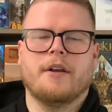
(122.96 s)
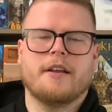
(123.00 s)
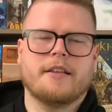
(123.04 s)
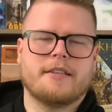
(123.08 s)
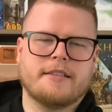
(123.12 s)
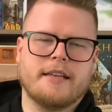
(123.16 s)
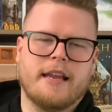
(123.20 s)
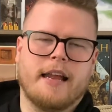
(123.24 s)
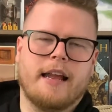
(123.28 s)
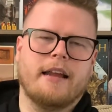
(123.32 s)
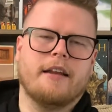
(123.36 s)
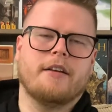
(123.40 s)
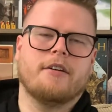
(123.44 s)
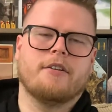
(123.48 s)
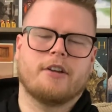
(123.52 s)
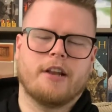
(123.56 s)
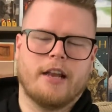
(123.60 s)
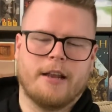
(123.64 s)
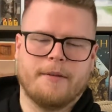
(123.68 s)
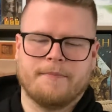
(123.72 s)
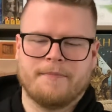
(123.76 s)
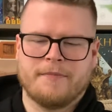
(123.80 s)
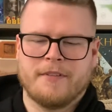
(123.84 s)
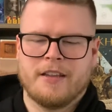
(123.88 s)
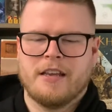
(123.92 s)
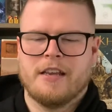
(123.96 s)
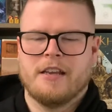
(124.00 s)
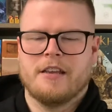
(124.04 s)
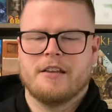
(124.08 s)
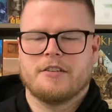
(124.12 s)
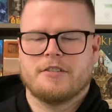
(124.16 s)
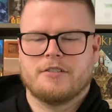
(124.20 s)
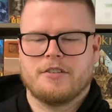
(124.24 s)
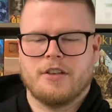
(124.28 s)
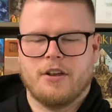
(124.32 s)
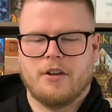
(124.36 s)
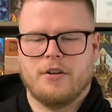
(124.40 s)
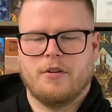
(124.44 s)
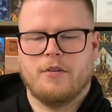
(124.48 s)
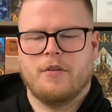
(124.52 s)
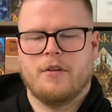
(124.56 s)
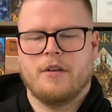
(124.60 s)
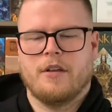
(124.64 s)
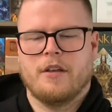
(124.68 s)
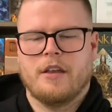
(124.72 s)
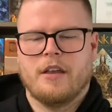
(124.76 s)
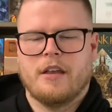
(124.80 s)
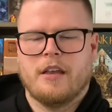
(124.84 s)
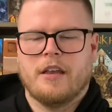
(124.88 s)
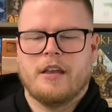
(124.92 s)
it's not. Okay. So,
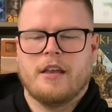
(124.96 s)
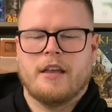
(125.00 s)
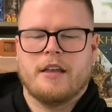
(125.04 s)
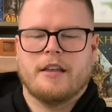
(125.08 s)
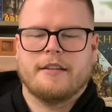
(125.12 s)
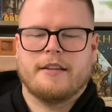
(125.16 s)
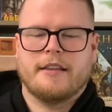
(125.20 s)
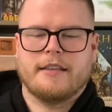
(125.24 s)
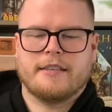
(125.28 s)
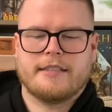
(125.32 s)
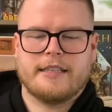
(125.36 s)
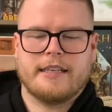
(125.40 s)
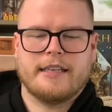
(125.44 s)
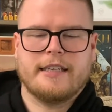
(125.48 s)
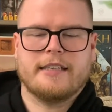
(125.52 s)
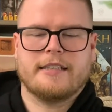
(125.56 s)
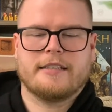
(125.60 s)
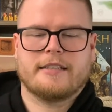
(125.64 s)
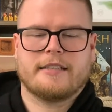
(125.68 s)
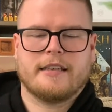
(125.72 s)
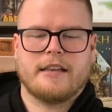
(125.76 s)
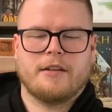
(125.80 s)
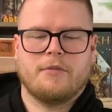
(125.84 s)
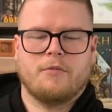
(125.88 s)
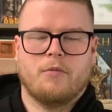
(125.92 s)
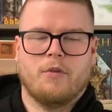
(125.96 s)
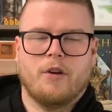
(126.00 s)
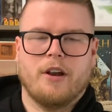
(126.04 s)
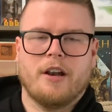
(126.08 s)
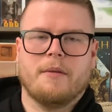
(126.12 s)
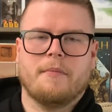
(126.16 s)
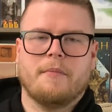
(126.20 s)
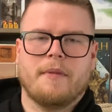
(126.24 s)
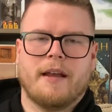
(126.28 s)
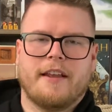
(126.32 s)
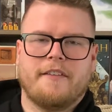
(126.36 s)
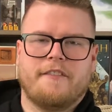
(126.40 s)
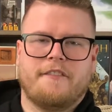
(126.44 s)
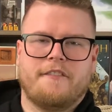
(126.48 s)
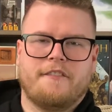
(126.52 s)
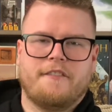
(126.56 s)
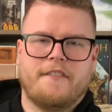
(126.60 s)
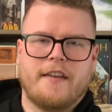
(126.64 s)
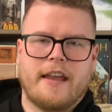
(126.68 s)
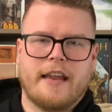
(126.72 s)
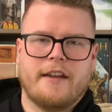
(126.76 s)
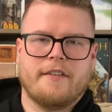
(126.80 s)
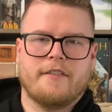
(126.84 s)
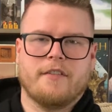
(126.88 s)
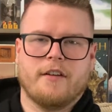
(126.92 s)
this is one of my
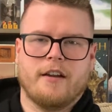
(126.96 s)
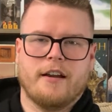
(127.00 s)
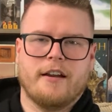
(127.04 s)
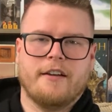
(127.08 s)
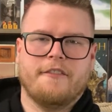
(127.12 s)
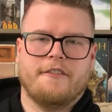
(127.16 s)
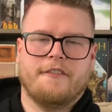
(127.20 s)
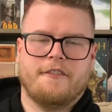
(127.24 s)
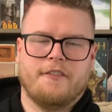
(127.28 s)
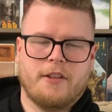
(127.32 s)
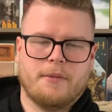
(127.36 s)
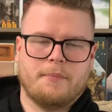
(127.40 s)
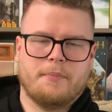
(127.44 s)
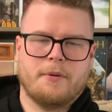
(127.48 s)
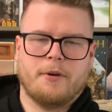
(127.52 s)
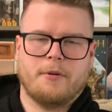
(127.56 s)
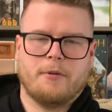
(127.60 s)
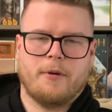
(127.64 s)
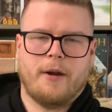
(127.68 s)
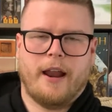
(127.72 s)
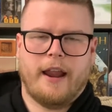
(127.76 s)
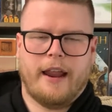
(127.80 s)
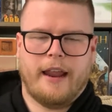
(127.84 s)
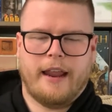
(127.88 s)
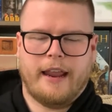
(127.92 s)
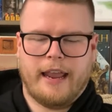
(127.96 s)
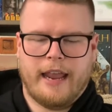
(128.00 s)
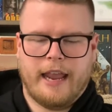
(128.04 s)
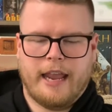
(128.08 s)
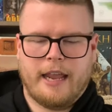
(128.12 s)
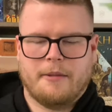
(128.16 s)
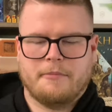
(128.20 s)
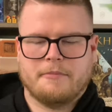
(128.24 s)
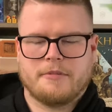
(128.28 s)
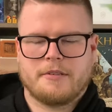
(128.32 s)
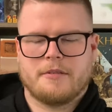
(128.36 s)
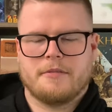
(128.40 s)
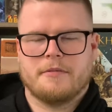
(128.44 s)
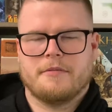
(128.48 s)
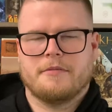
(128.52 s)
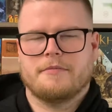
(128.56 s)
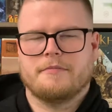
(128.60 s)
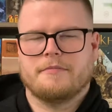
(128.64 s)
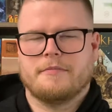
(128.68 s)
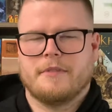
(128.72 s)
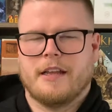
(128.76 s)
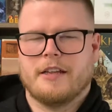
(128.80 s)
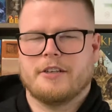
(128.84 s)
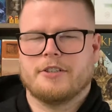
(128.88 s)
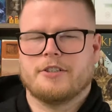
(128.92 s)
favorite flip and write games.
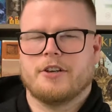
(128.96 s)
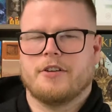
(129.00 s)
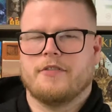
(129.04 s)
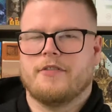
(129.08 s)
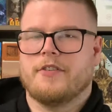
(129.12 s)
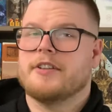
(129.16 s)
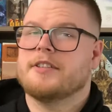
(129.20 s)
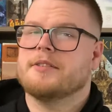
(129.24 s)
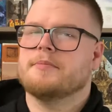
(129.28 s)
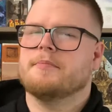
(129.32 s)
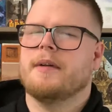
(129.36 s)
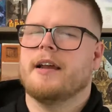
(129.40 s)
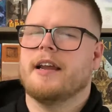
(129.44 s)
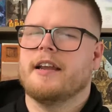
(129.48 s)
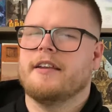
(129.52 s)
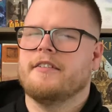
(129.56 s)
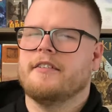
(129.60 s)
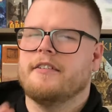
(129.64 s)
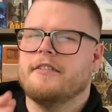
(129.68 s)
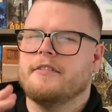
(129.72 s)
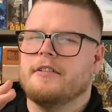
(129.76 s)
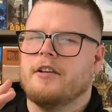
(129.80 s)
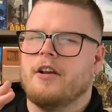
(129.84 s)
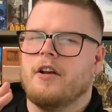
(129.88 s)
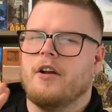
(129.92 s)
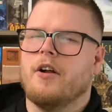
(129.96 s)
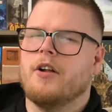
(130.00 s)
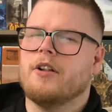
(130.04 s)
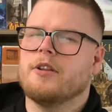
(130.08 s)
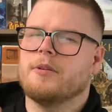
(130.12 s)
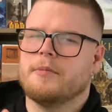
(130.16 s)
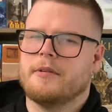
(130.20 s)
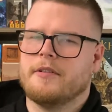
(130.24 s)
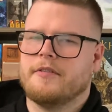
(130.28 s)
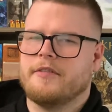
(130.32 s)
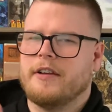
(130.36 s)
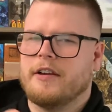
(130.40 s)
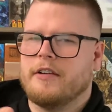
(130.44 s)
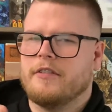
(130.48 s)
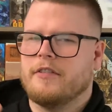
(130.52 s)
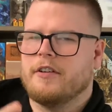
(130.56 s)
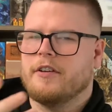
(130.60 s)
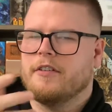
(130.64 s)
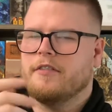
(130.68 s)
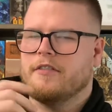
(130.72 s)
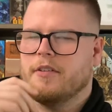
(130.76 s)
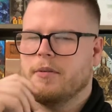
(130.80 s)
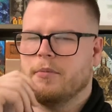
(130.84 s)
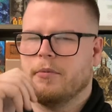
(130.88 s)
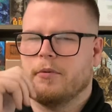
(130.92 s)
Not sure if it's my ultimate
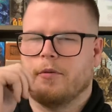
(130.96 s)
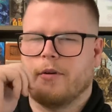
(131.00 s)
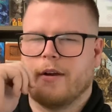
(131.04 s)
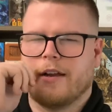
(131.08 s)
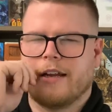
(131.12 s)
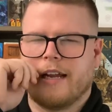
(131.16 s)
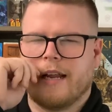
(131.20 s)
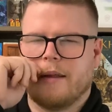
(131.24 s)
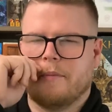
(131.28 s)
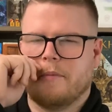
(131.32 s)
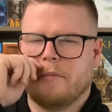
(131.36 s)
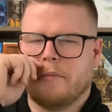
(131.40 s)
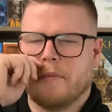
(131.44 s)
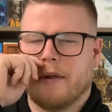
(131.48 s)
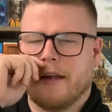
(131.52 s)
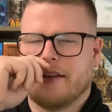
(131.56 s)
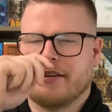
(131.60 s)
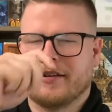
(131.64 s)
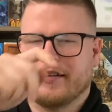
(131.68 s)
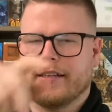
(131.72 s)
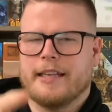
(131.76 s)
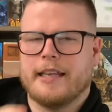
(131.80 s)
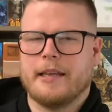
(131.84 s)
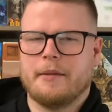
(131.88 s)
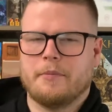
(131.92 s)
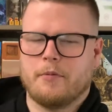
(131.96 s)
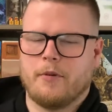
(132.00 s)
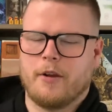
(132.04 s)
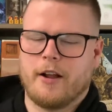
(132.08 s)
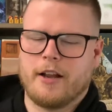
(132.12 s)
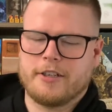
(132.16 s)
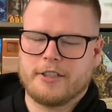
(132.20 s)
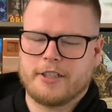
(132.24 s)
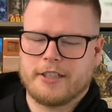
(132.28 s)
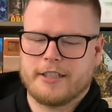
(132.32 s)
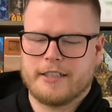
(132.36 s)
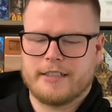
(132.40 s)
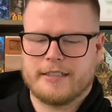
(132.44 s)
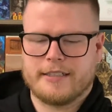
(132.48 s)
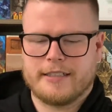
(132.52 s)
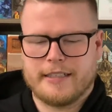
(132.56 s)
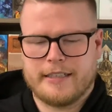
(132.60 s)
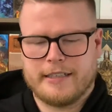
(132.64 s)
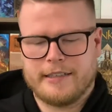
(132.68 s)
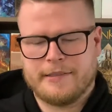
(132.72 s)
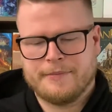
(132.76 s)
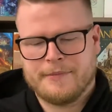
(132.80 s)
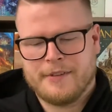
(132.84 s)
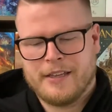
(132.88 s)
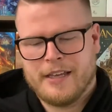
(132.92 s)
favorite flip and write game. You might have to keep watching to see